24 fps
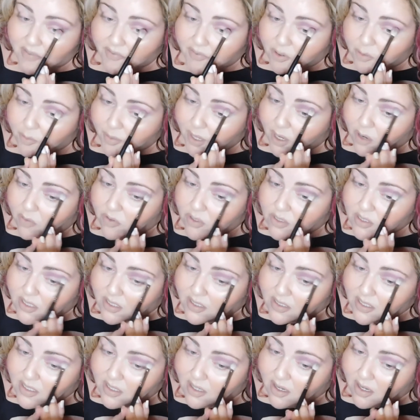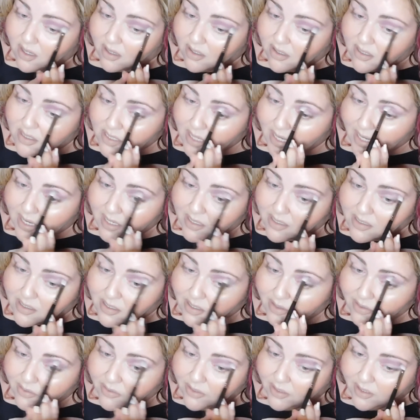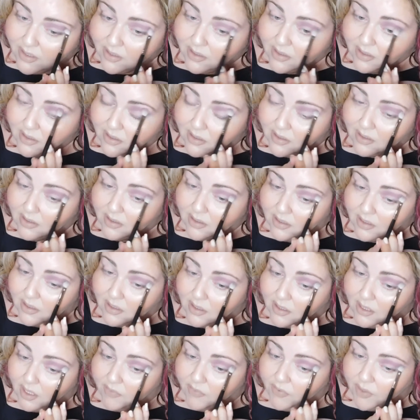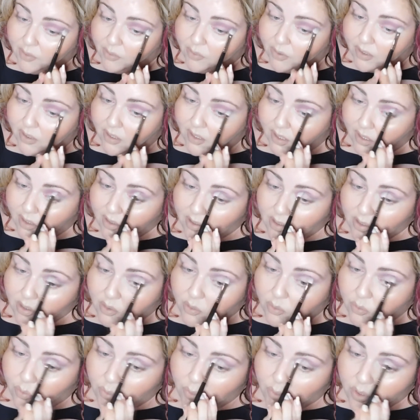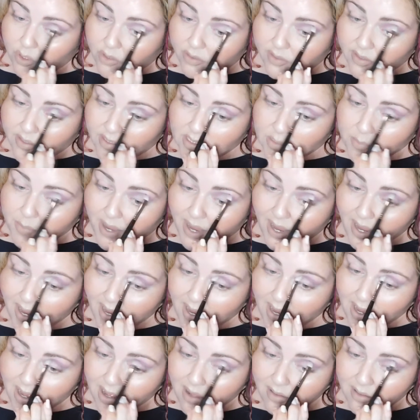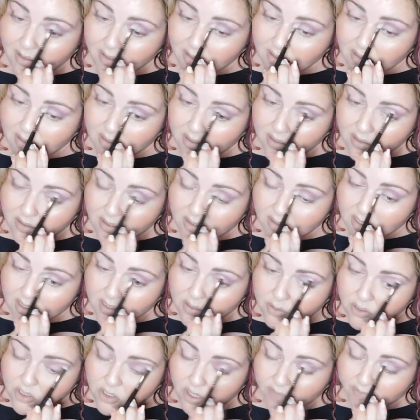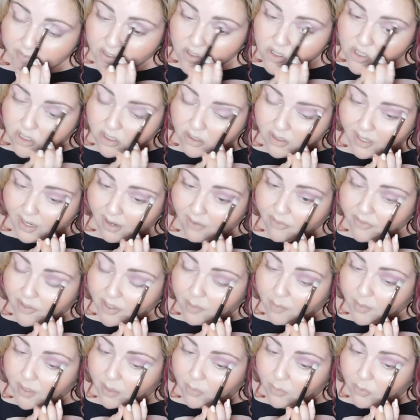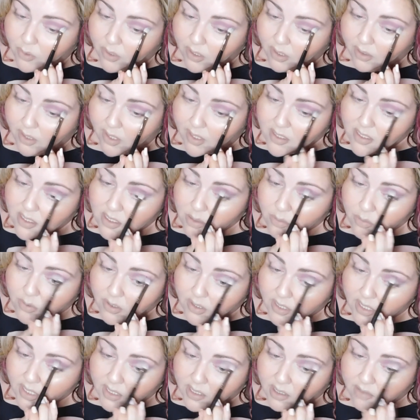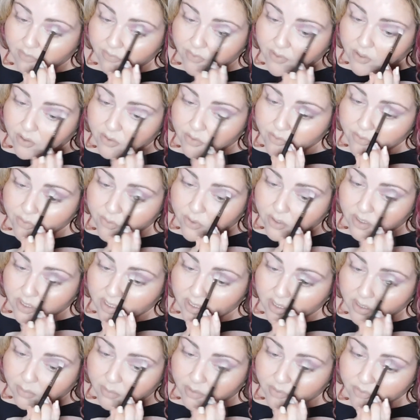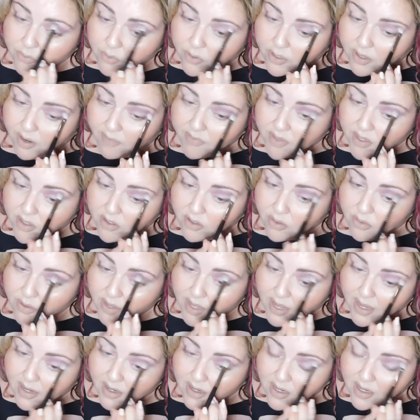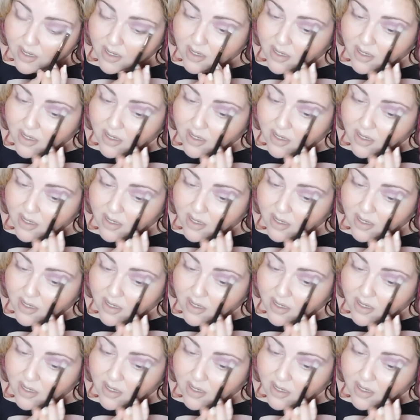It'll be over $60, guys. So if you really want this palette, then that's what you'll have to chunk out there. But I want you guys to really get a feel for it before you have to do that.